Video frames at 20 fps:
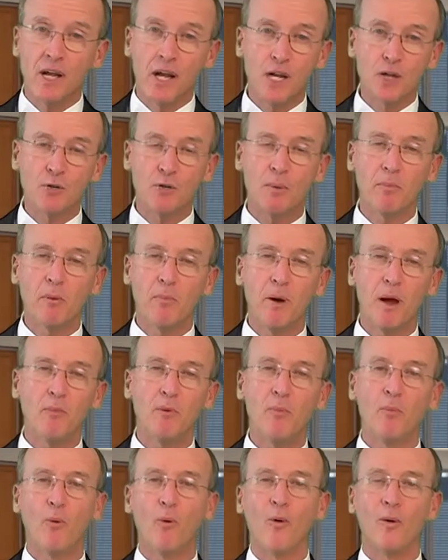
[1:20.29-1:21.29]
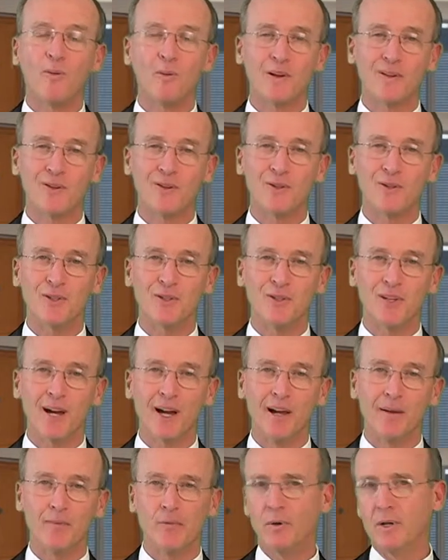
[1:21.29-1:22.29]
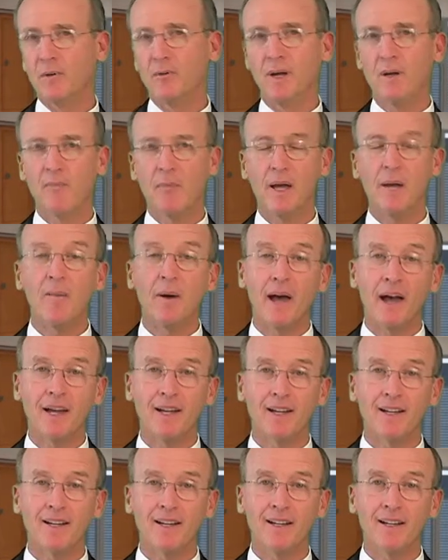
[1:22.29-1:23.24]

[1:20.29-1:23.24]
triple my rapport in 1/3 of the time. What a great payback.